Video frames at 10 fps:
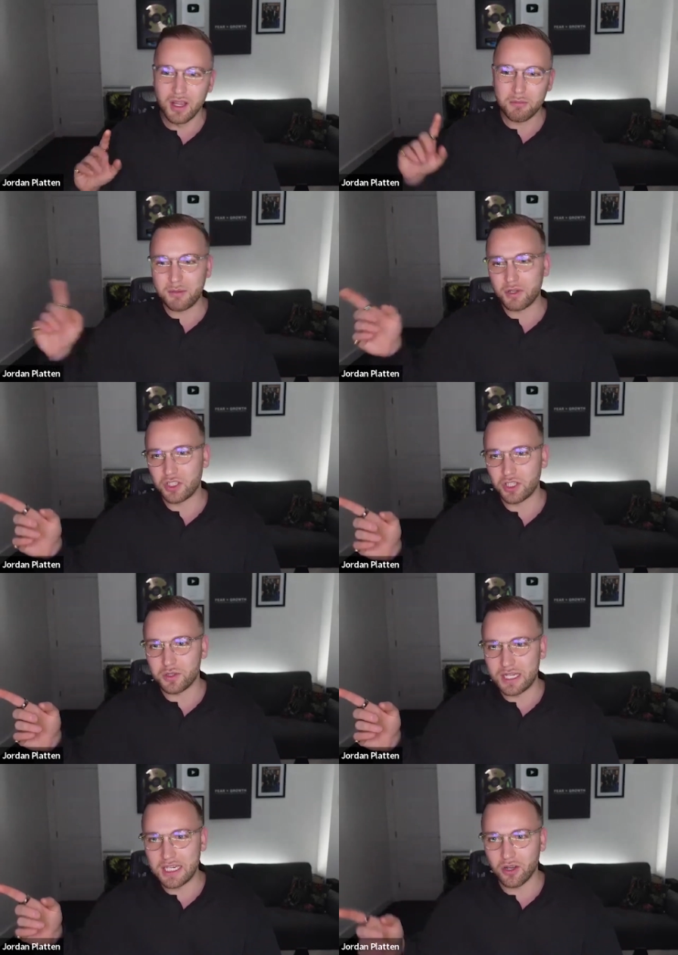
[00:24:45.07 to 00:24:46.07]
maybe I should go
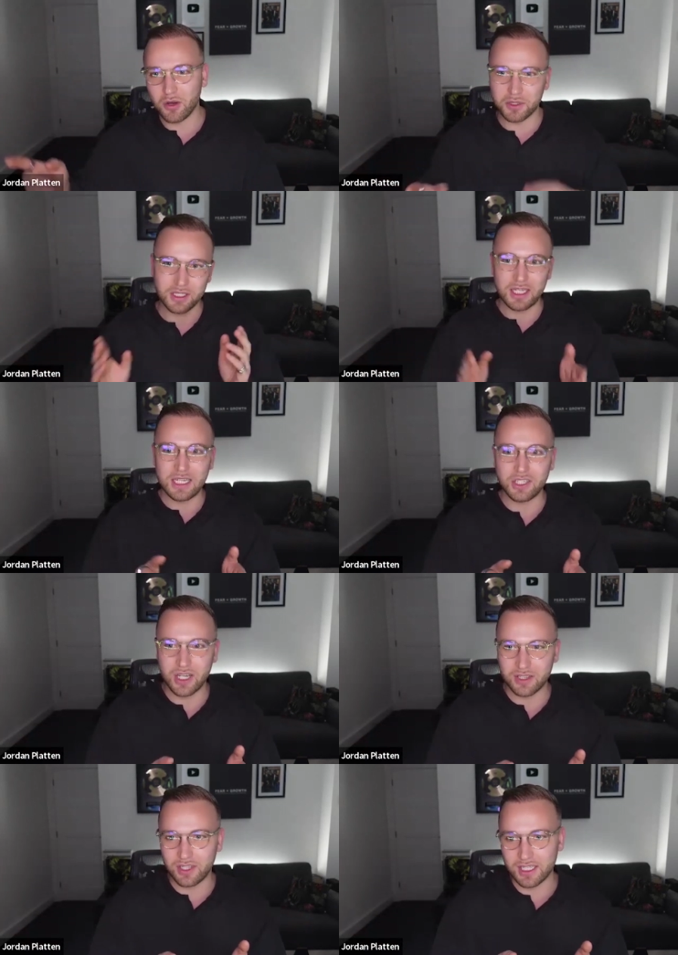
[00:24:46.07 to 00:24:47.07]
to ecom because the lead
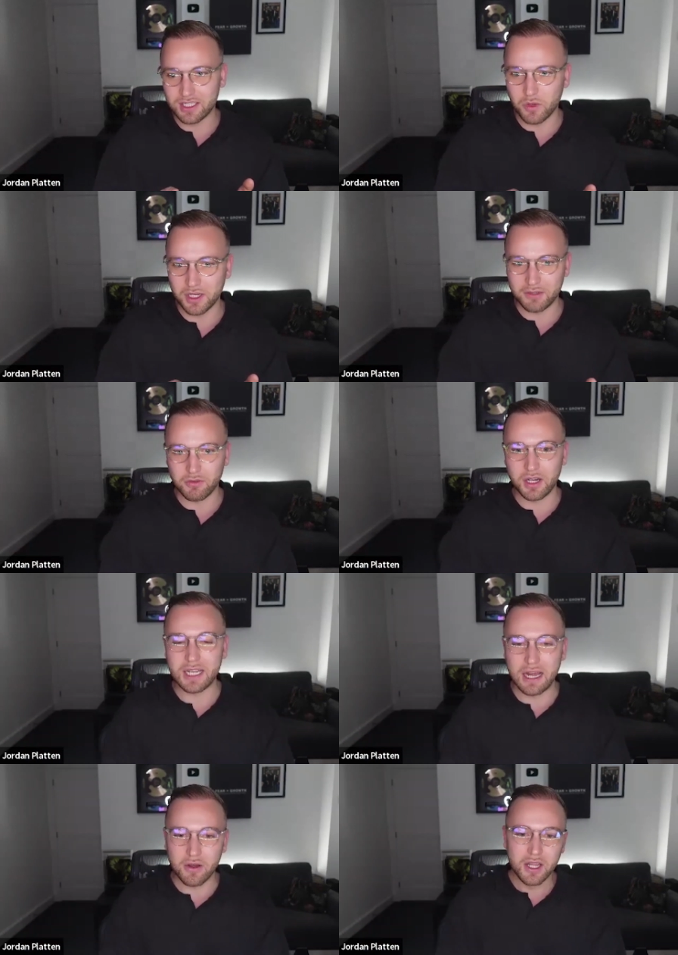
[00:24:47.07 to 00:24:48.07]
gen thing isn't working right
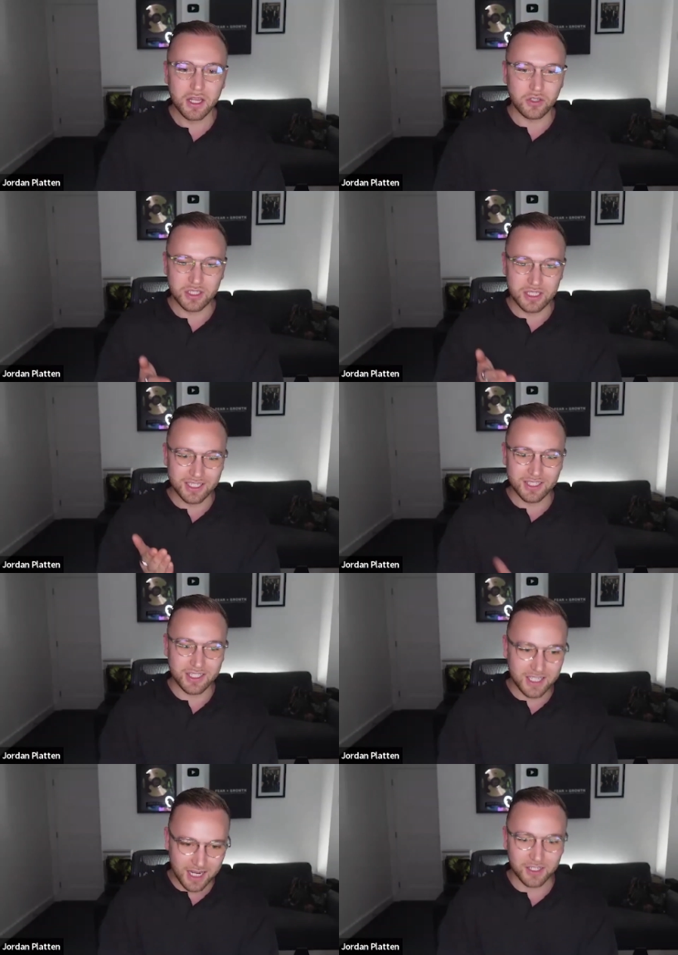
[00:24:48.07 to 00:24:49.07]
now. You just need to
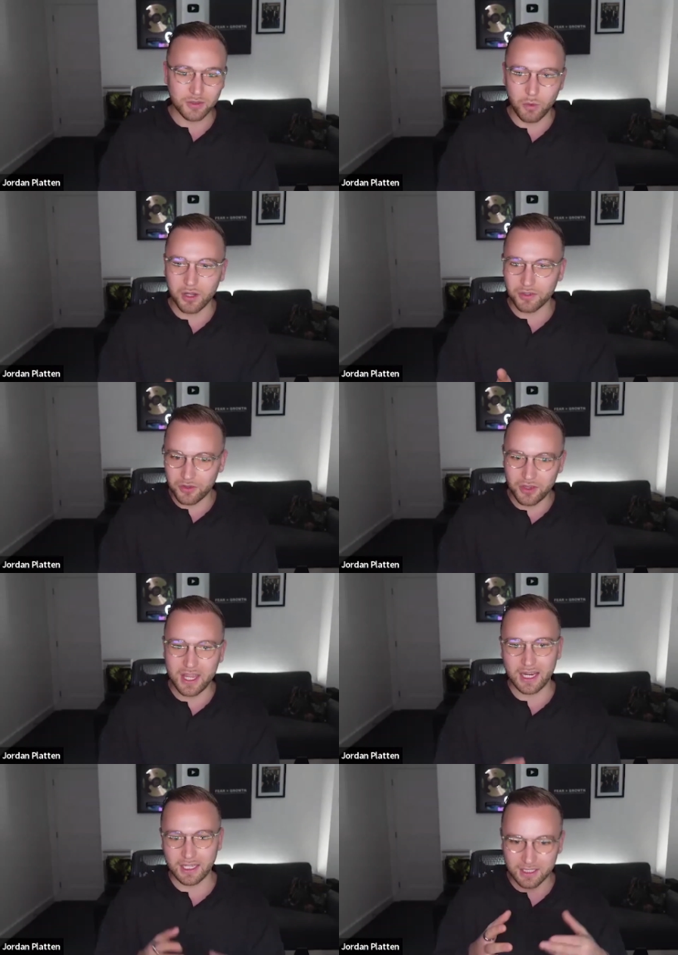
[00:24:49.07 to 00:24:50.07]
stick to one
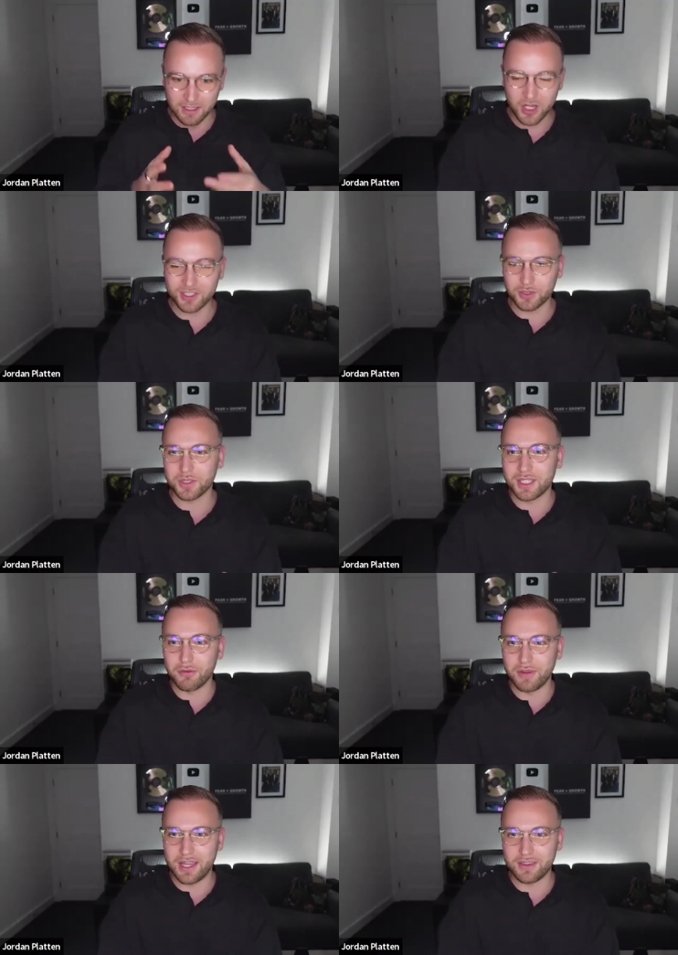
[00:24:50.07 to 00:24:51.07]
thing, immerse
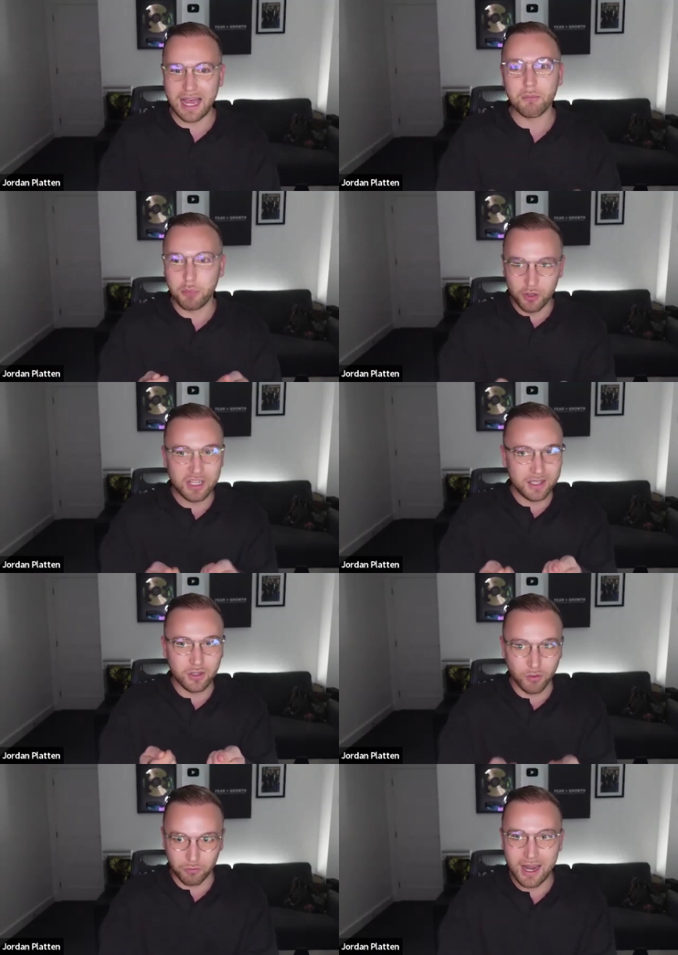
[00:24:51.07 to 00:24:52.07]
yourself in that, put in
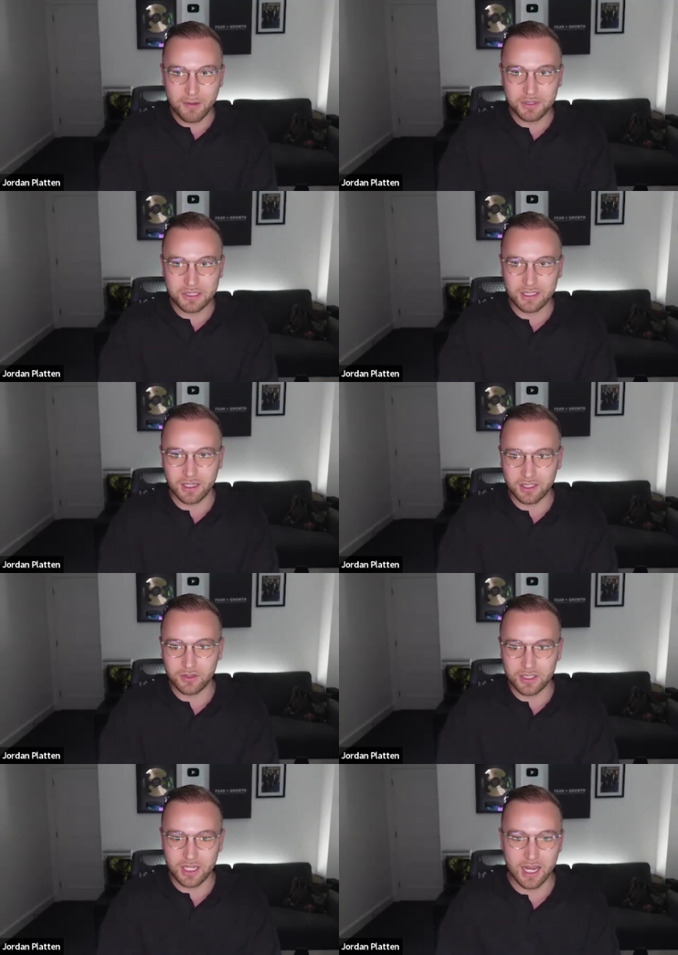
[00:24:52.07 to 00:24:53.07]
the reps, like you
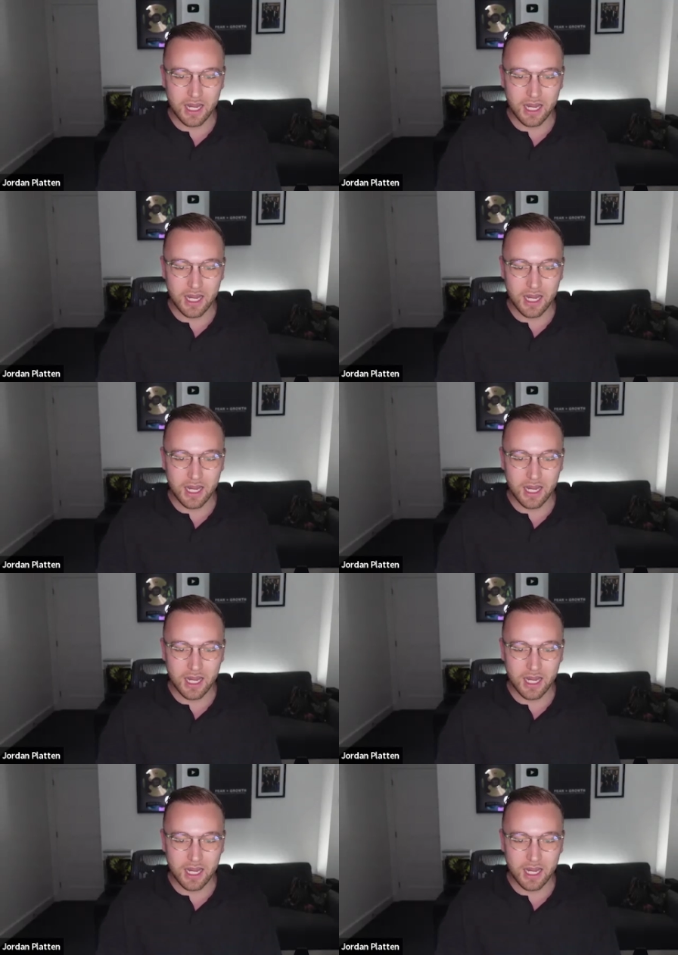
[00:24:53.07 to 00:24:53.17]
said,